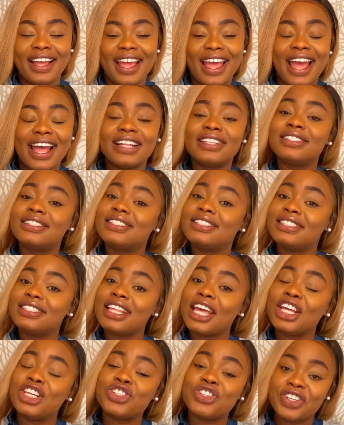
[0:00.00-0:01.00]
and
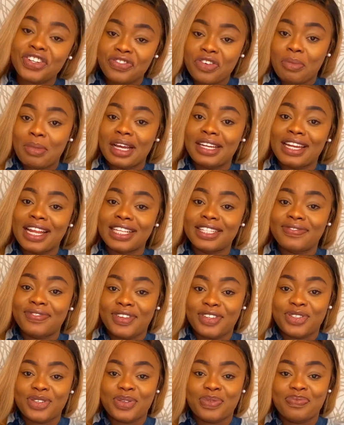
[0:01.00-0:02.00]
stay tuned for my next
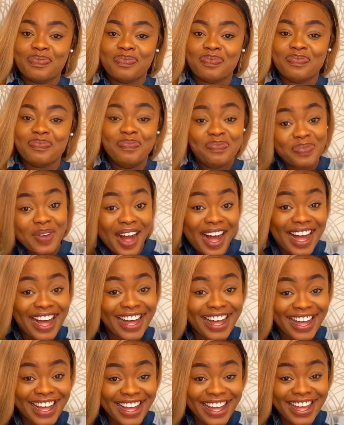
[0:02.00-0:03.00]
video.
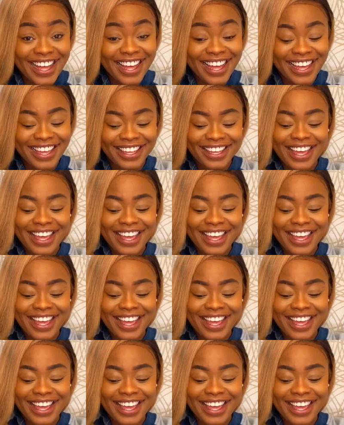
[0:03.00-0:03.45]
Bye.